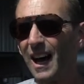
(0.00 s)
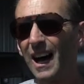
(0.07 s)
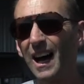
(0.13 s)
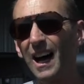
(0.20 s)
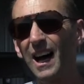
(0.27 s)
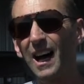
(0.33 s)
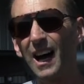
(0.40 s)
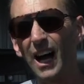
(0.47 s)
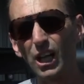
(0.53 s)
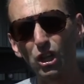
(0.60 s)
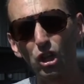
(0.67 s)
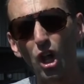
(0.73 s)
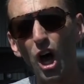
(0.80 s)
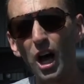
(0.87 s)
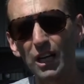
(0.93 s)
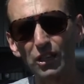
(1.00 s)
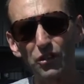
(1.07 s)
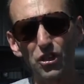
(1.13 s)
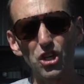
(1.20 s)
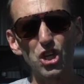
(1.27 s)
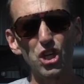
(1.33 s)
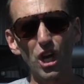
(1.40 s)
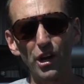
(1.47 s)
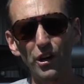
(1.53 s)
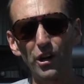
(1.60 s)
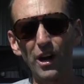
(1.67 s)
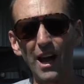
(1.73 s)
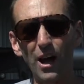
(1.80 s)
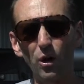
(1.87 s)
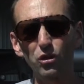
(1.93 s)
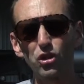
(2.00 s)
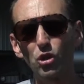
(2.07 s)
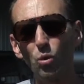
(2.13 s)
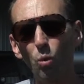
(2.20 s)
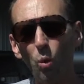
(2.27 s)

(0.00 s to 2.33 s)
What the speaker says: I locked the shutter out to